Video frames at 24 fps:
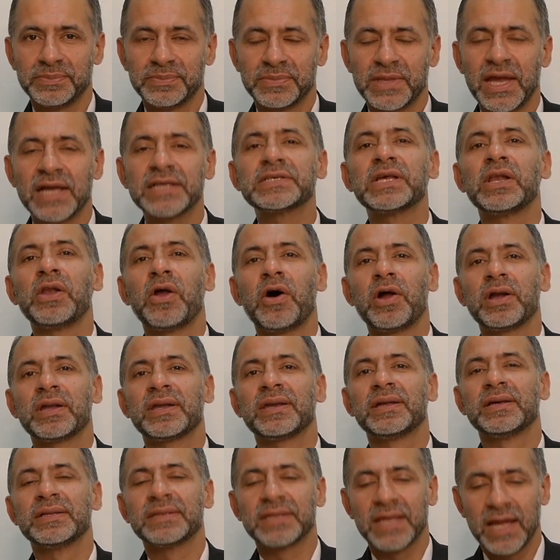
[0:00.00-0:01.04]
Thanks a
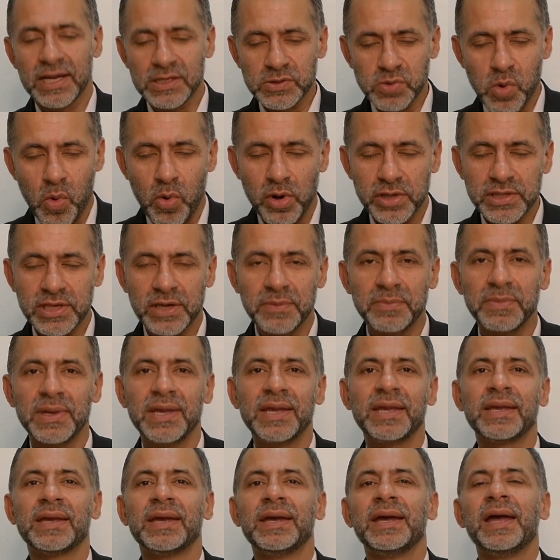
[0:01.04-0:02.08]
lot. Thanks for watching
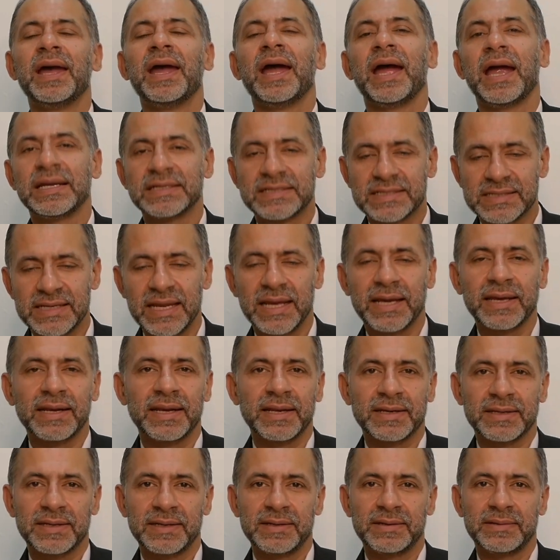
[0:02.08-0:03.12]
me and stay
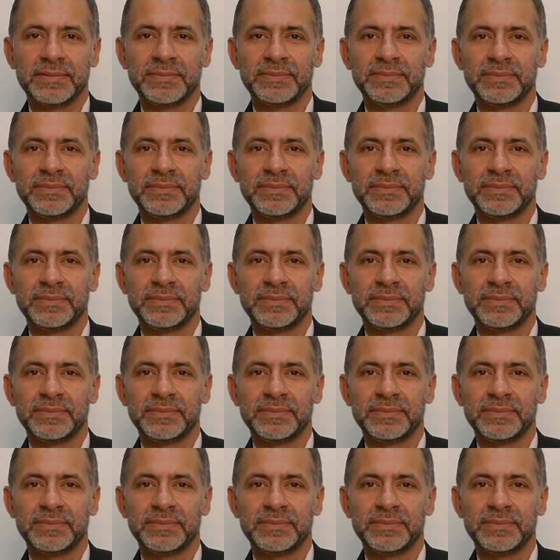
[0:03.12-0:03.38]
connected.